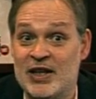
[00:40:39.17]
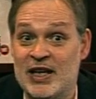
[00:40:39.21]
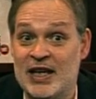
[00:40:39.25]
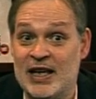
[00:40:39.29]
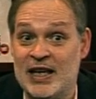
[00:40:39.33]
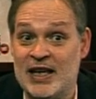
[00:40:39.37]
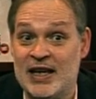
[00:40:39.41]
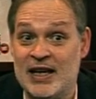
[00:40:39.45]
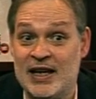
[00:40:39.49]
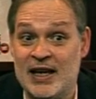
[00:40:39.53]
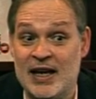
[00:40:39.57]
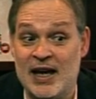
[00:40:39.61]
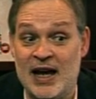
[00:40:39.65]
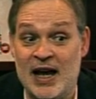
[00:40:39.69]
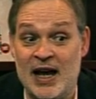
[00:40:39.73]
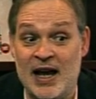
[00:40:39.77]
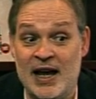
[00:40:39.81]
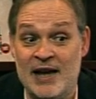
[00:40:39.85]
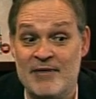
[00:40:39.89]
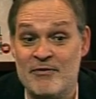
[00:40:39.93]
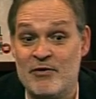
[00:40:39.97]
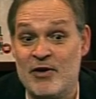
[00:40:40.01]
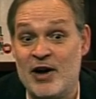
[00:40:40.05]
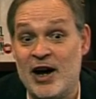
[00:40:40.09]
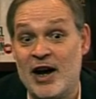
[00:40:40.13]
the
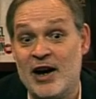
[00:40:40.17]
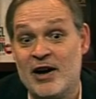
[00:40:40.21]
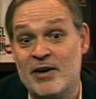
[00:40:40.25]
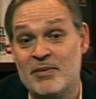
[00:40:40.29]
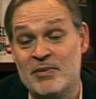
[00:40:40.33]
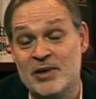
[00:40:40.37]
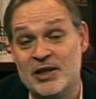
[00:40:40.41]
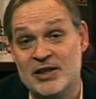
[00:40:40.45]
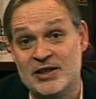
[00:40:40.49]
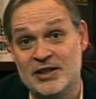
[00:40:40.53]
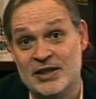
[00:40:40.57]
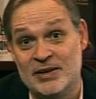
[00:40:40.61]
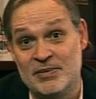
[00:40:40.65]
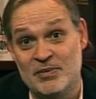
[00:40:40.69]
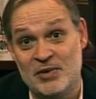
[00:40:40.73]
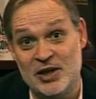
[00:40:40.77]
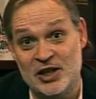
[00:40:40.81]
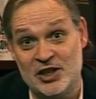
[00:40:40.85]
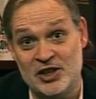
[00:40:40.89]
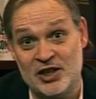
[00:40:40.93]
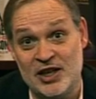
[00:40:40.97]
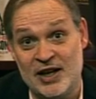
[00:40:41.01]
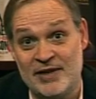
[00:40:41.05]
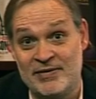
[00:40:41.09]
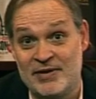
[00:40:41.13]
environments in
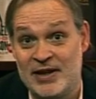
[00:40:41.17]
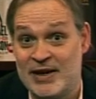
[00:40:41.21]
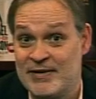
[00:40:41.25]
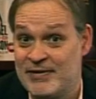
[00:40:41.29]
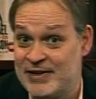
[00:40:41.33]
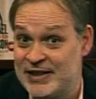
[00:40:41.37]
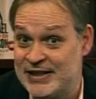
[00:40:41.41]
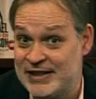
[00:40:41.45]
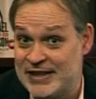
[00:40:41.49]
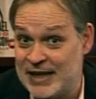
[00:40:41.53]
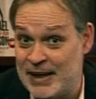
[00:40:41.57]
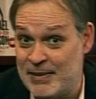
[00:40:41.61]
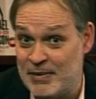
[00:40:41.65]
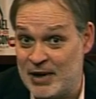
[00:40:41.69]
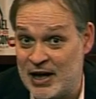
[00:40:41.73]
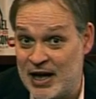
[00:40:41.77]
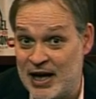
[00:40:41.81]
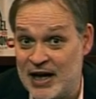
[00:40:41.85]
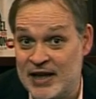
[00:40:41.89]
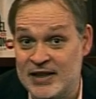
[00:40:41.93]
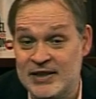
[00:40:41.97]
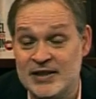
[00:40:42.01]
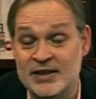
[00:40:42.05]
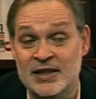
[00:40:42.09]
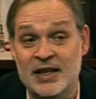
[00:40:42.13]
which I've given
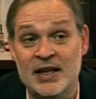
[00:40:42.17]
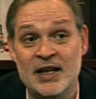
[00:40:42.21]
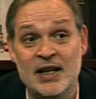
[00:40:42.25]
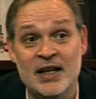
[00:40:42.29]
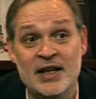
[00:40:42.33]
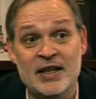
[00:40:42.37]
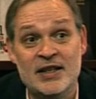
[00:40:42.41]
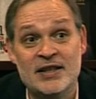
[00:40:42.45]
seminars.